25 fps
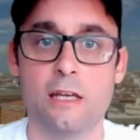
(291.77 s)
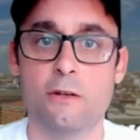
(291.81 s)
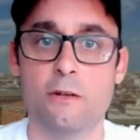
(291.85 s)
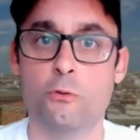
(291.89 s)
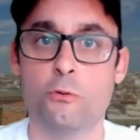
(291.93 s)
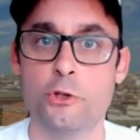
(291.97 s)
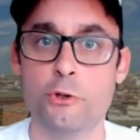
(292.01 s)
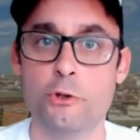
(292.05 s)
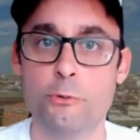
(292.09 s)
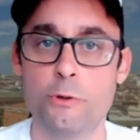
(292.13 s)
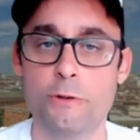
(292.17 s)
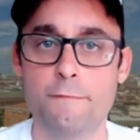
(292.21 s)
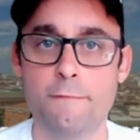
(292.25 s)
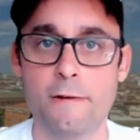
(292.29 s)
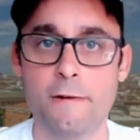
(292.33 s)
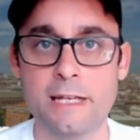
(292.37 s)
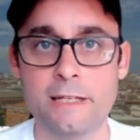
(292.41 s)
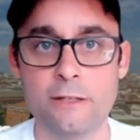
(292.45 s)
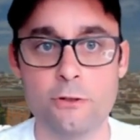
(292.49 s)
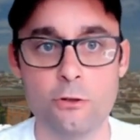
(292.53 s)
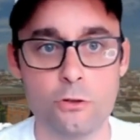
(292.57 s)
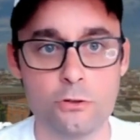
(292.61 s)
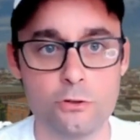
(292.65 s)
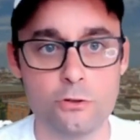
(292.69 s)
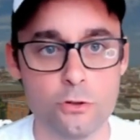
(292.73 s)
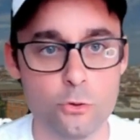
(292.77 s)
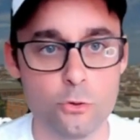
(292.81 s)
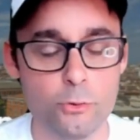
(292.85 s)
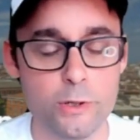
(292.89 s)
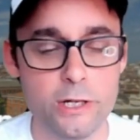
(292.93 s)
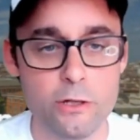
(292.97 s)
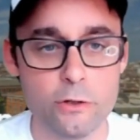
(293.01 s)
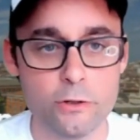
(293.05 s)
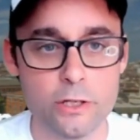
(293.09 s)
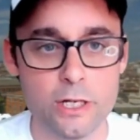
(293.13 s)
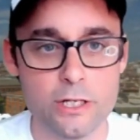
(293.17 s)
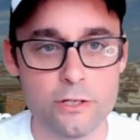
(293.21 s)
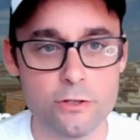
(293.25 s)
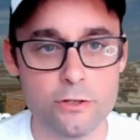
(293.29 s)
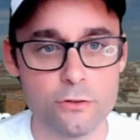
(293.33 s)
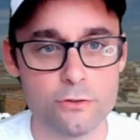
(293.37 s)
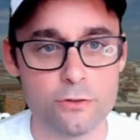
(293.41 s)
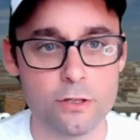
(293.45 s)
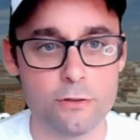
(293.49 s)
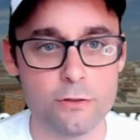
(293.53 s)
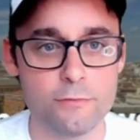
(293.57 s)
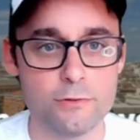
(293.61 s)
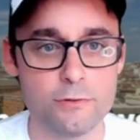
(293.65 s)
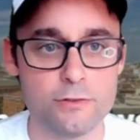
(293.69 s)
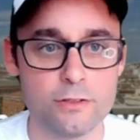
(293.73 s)
You will find also relocation
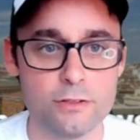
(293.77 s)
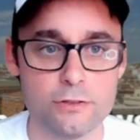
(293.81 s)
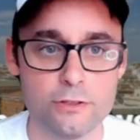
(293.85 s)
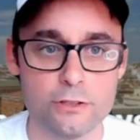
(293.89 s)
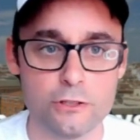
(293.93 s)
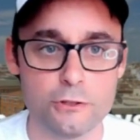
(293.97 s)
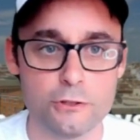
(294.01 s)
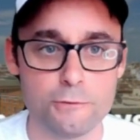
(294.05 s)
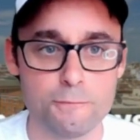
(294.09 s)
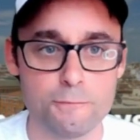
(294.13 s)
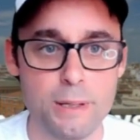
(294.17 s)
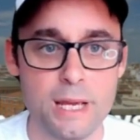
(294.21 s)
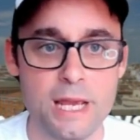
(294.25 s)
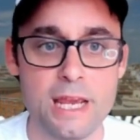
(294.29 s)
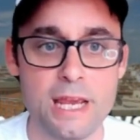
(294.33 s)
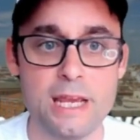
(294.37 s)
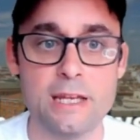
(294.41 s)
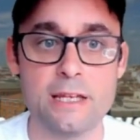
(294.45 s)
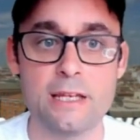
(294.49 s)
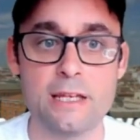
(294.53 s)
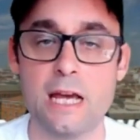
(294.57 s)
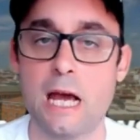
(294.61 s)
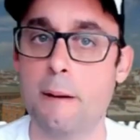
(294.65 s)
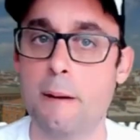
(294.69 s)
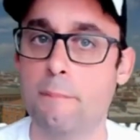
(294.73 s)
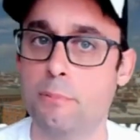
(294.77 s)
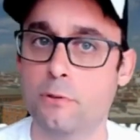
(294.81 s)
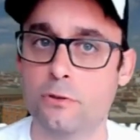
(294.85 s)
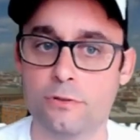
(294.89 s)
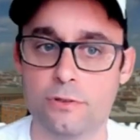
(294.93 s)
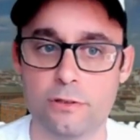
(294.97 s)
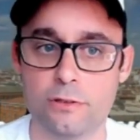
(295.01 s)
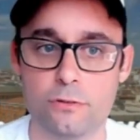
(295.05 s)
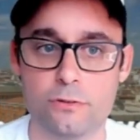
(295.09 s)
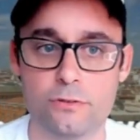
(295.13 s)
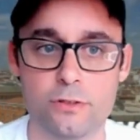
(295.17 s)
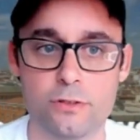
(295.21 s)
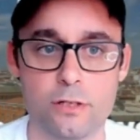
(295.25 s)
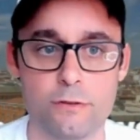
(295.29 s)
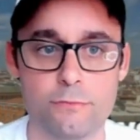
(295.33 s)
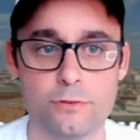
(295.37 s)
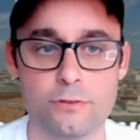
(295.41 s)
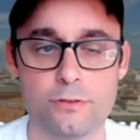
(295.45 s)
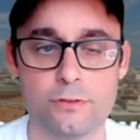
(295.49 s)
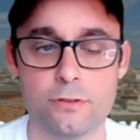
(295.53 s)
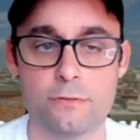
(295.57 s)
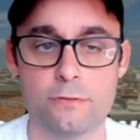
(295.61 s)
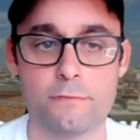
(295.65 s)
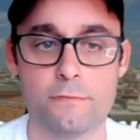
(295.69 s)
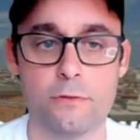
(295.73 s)
services in Spain, apostille
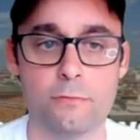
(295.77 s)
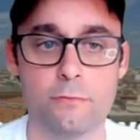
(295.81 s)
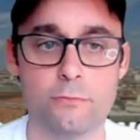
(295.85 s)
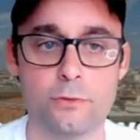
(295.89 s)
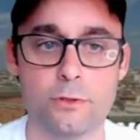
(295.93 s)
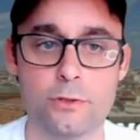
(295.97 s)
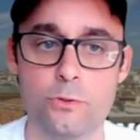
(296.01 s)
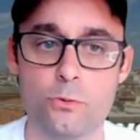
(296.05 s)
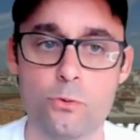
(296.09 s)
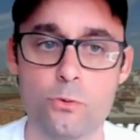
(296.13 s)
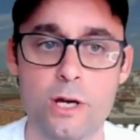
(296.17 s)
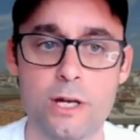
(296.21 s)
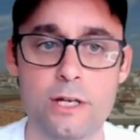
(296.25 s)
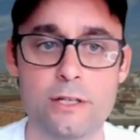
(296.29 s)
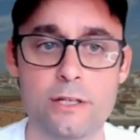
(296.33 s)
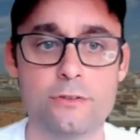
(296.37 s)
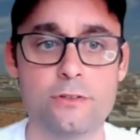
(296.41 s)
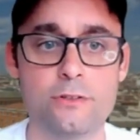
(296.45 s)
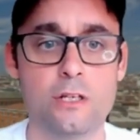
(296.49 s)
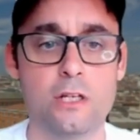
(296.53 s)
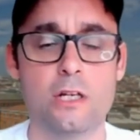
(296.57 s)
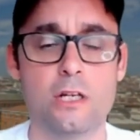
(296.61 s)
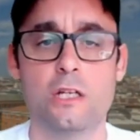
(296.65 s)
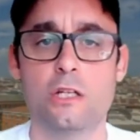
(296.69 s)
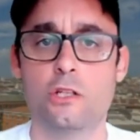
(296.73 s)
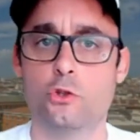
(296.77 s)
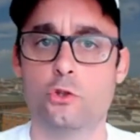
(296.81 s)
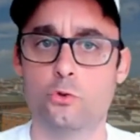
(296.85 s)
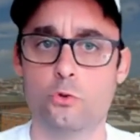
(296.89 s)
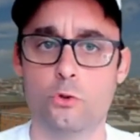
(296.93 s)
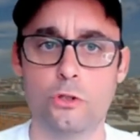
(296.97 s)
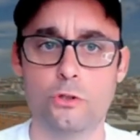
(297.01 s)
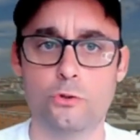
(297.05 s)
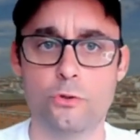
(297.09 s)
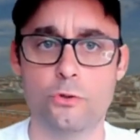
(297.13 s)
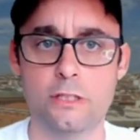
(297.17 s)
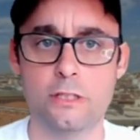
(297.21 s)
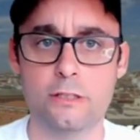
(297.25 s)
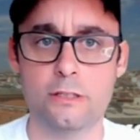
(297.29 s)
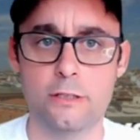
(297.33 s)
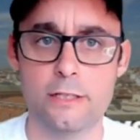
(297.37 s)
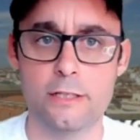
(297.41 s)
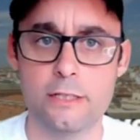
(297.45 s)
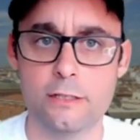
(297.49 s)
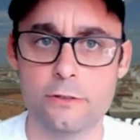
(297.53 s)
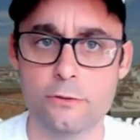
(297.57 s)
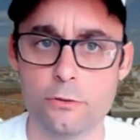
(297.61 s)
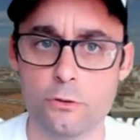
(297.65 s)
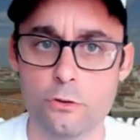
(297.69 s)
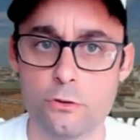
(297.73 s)
services from the US. sworn
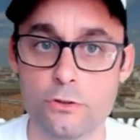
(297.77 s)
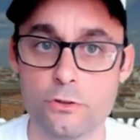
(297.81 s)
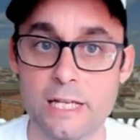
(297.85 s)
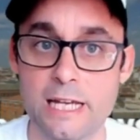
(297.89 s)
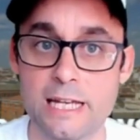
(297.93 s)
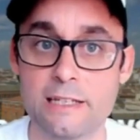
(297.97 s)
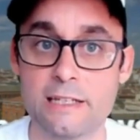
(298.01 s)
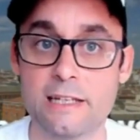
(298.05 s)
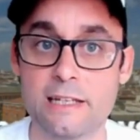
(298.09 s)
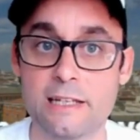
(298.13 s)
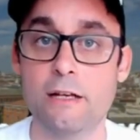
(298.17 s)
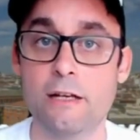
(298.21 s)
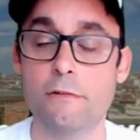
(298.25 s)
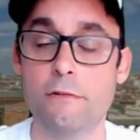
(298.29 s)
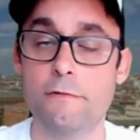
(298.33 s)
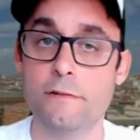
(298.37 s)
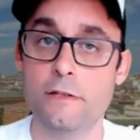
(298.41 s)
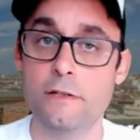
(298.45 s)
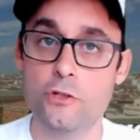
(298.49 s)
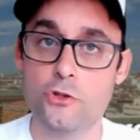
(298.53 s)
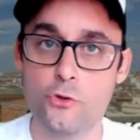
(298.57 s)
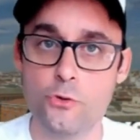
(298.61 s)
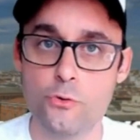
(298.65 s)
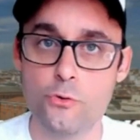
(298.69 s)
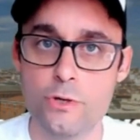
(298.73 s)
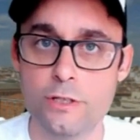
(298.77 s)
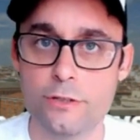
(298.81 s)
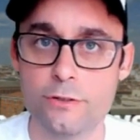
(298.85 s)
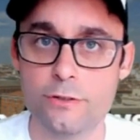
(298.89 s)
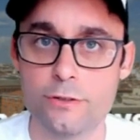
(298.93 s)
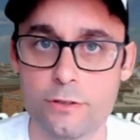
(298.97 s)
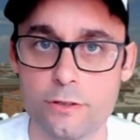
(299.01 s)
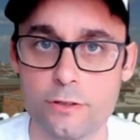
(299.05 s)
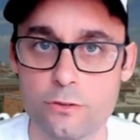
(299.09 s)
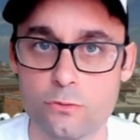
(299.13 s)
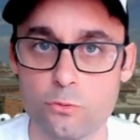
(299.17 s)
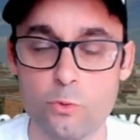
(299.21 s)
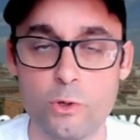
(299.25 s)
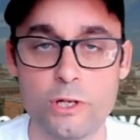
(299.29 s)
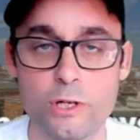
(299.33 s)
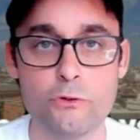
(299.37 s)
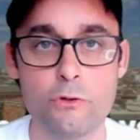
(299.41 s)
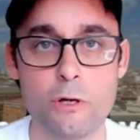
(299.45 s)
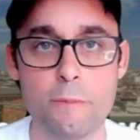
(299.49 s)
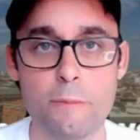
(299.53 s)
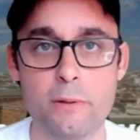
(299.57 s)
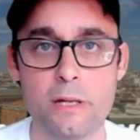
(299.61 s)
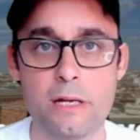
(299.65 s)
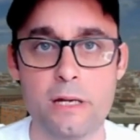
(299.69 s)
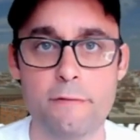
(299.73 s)
translators, and health insurances. When you
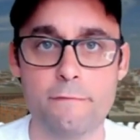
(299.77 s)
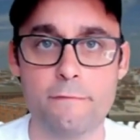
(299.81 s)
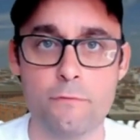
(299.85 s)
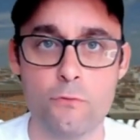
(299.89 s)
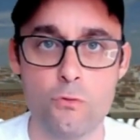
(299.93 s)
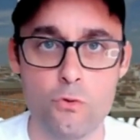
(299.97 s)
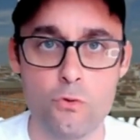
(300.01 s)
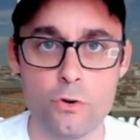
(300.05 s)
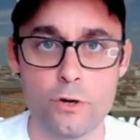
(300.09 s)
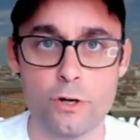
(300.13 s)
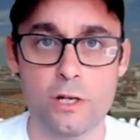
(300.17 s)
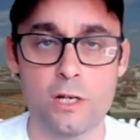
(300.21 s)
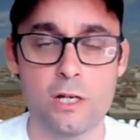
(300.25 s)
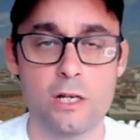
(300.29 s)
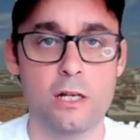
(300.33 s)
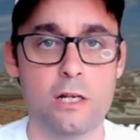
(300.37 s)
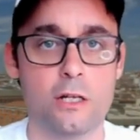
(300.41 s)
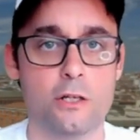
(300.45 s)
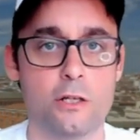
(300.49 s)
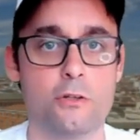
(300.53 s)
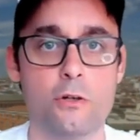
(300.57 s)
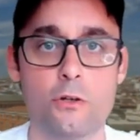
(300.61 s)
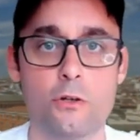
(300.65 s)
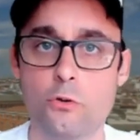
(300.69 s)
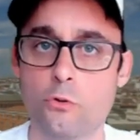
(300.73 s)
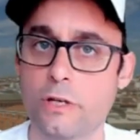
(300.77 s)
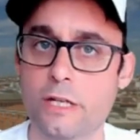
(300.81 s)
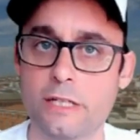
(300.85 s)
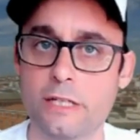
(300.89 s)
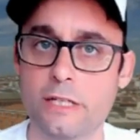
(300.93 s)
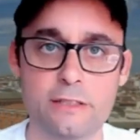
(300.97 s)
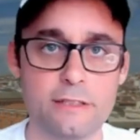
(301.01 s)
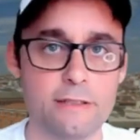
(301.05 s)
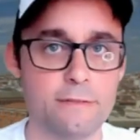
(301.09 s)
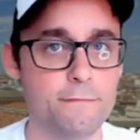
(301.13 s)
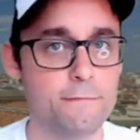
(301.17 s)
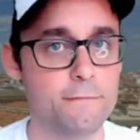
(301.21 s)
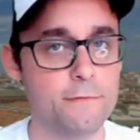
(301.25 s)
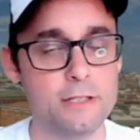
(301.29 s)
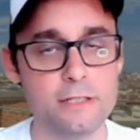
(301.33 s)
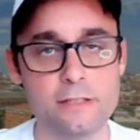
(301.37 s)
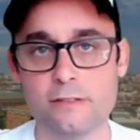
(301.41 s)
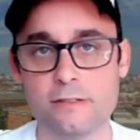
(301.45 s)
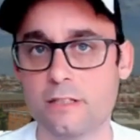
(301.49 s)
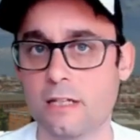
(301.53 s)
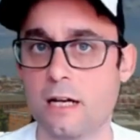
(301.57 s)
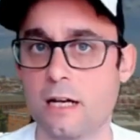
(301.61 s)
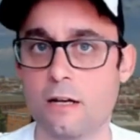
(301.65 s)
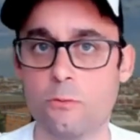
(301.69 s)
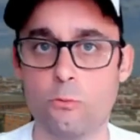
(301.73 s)
apply for non-lucrative
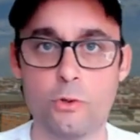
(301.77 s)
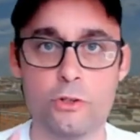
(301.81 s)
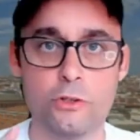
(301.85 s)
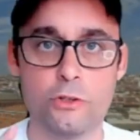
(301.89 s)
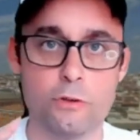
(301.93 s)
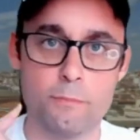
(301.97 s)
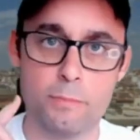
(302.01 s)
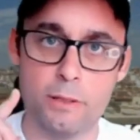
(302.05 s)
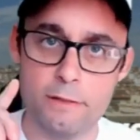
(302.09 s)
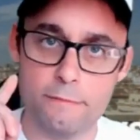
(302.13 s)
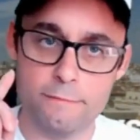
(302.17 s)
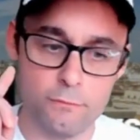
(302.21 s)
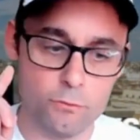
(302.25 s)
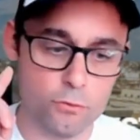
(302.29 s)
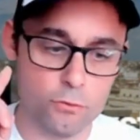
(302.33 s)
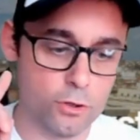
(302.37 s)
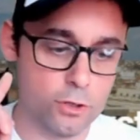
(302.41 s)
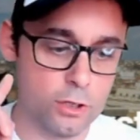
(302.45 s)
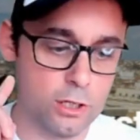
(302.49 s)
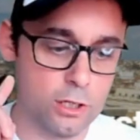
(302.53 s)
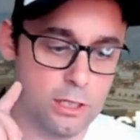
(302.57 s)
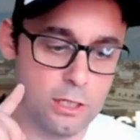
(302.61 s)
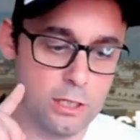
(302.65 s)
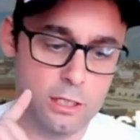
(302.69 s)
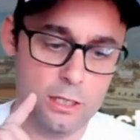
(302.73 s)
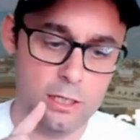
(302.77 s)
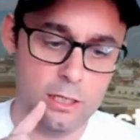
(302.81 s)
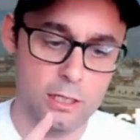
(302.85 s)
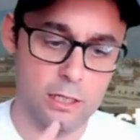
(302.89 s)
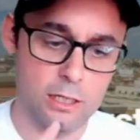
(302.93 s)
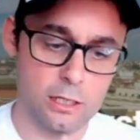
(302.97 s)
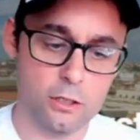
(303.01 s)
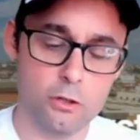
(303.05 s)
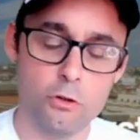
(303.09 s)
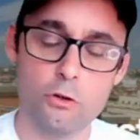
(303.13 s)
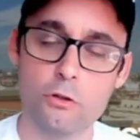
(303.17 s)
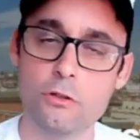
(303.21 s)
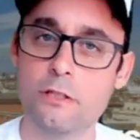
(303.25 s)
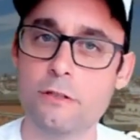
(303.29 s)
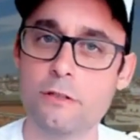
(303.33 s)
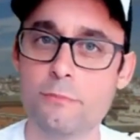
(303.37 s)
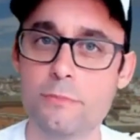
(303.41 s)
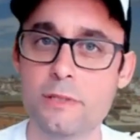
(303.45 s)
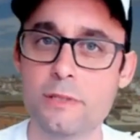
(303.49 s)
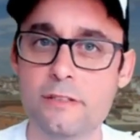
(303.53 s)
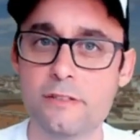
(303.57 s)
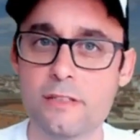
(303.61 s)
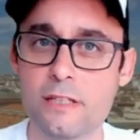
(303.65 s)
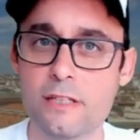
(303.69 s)
visa, when you apply for golden visa,